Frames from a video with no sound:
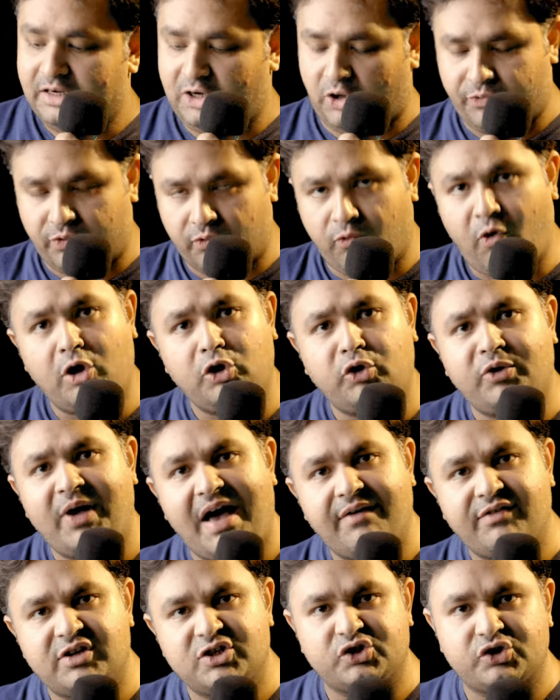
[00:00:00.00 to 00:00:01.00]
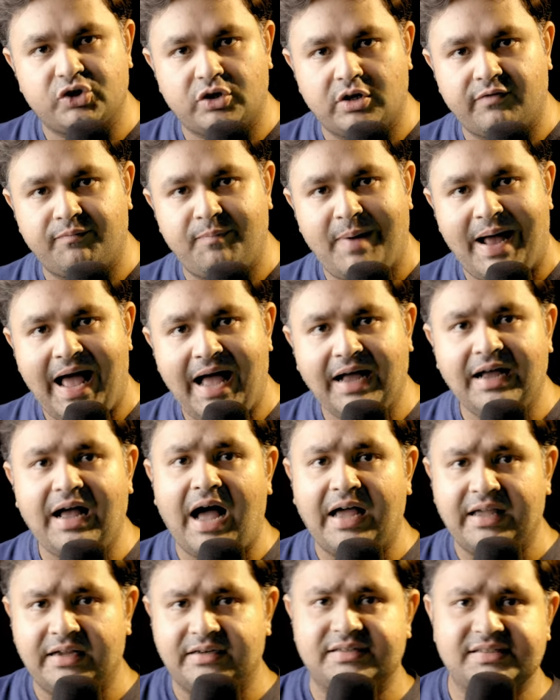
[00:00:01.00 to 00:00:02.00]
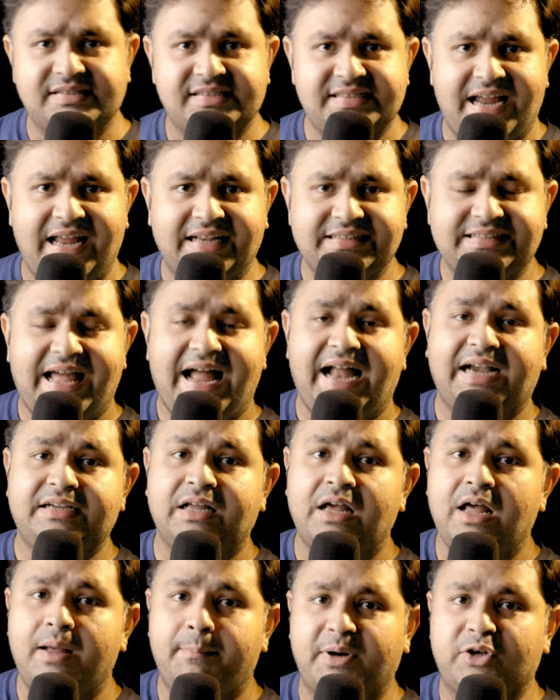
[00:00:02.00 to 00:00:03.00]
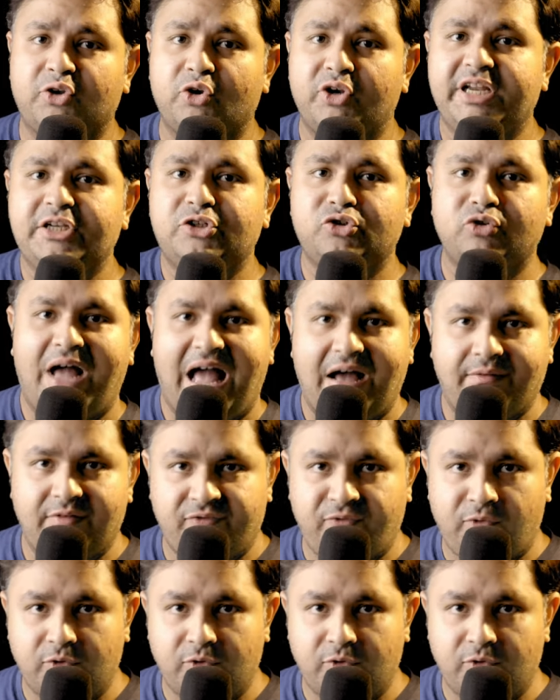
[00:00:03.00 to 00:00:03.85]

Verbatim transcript: Now, if you want to have a reserve bag, I understand that, but you need to have a